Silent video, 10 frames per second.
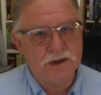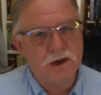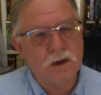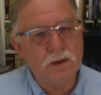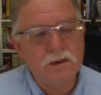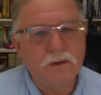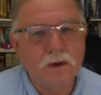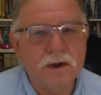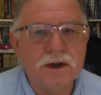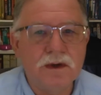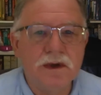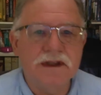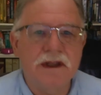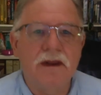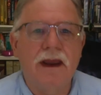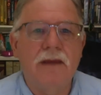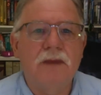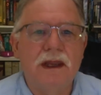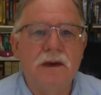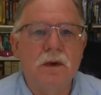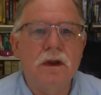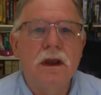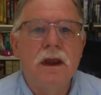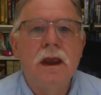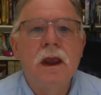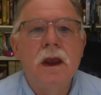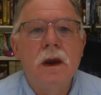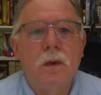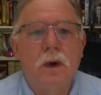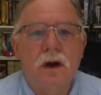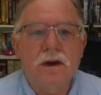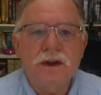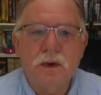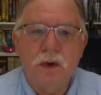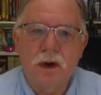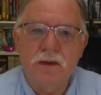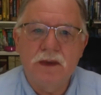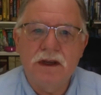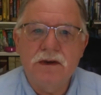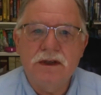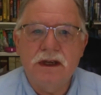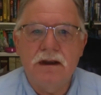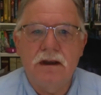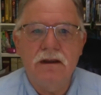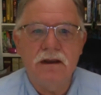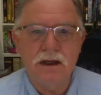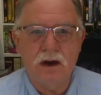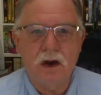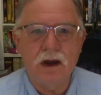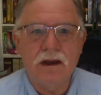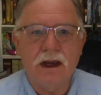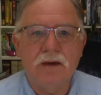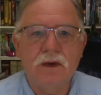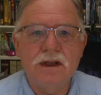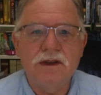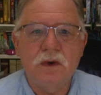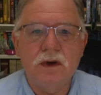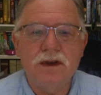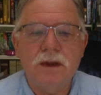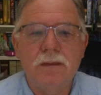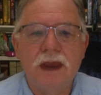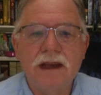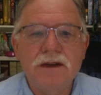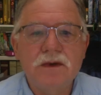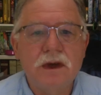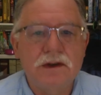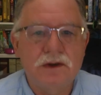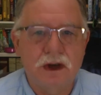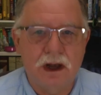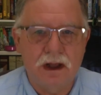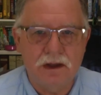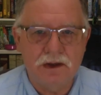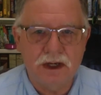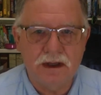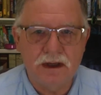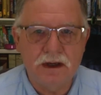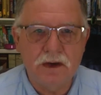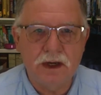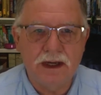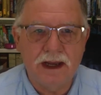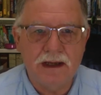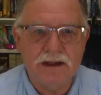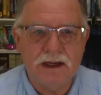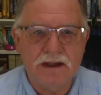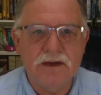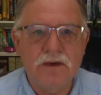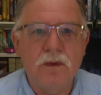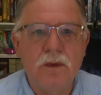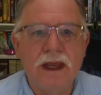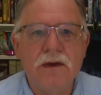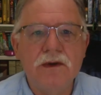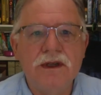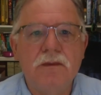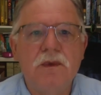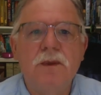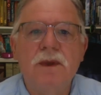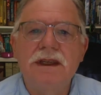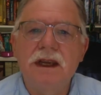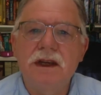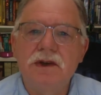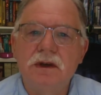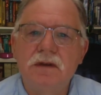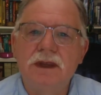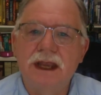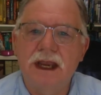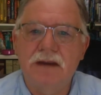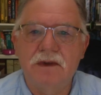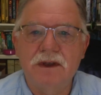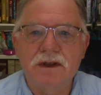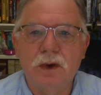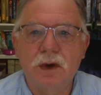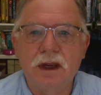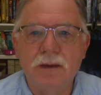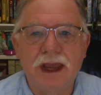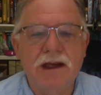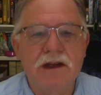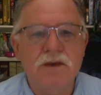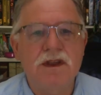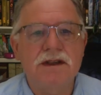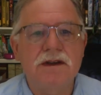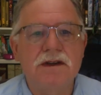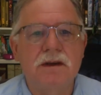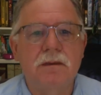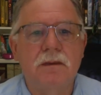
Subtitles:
I'll refer to as the lab manual. We're also going to be using the online resource Mastering Geology that you can access through Baylor's implementation of the Canvas Learning Management System.